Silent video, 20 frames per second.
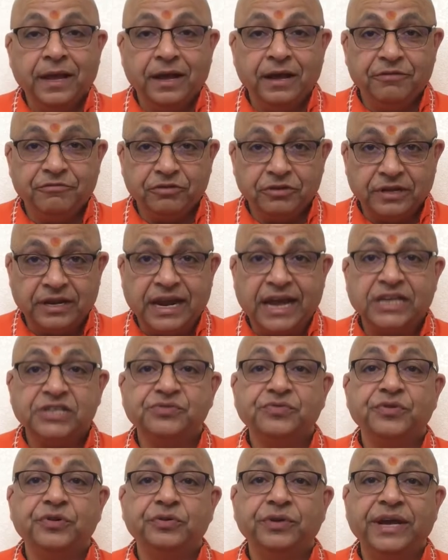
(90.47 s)
for the last
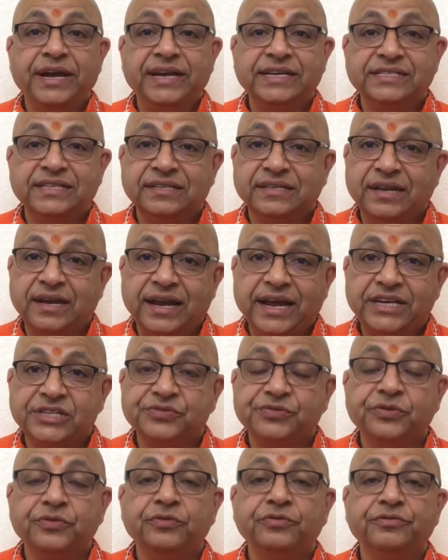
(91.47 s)
few days in the last
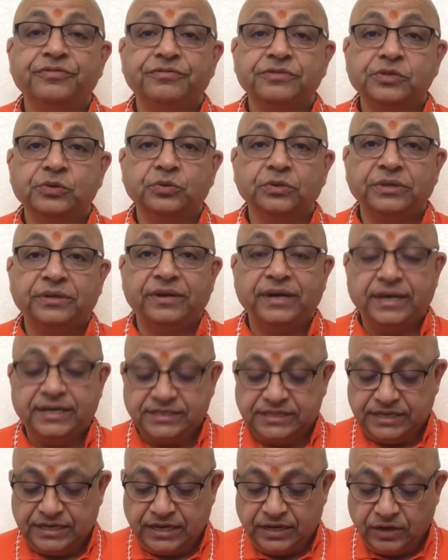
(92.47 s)
few sutras
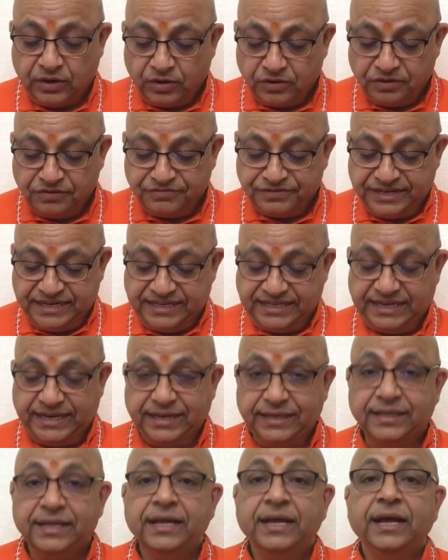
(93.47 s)
in a lot of
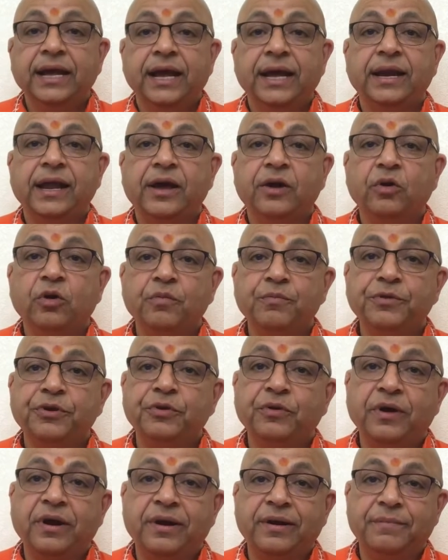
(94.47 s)
detail, and I hope
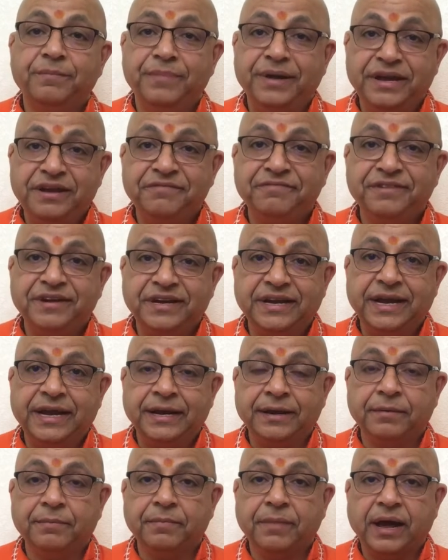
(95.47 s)
you are
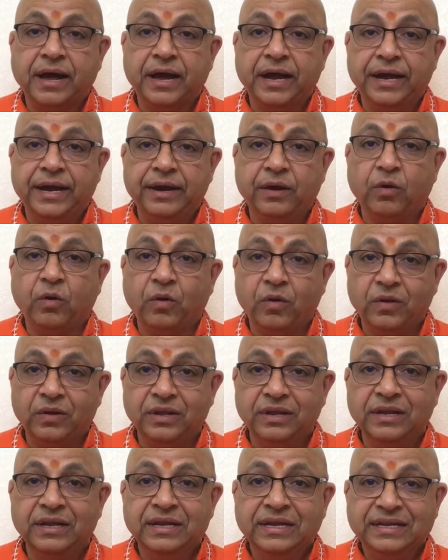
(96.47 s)
benefiting by
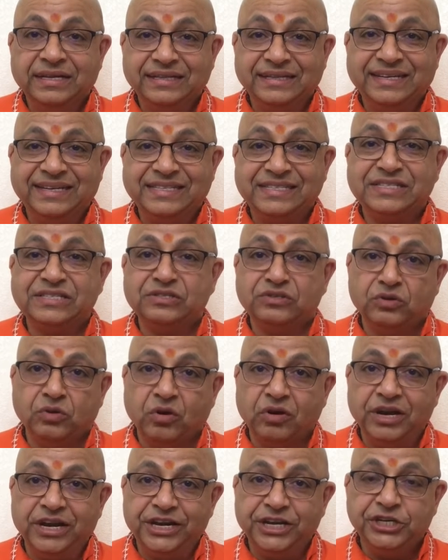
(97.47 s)
all this
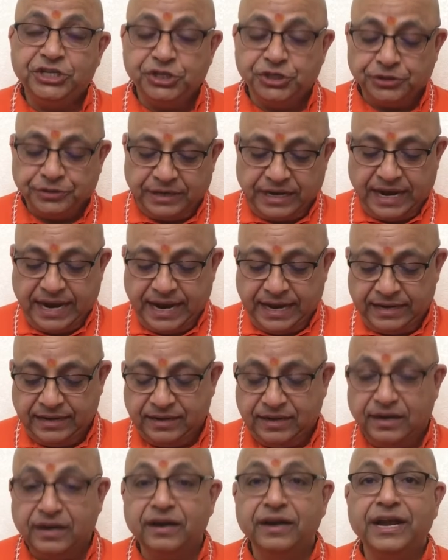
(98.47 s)
knowledge and
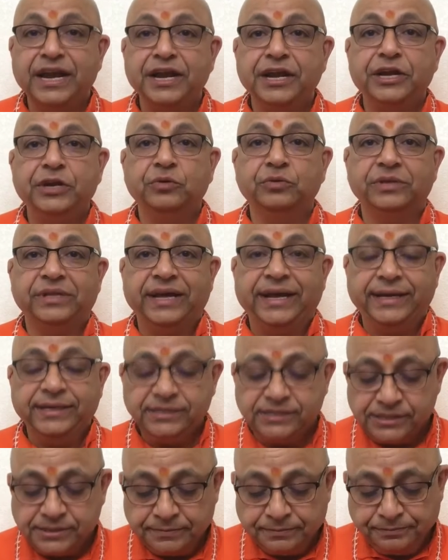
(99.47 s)
learning new
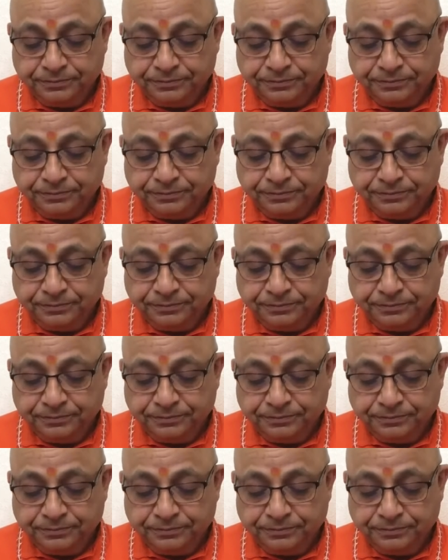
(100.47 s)
things.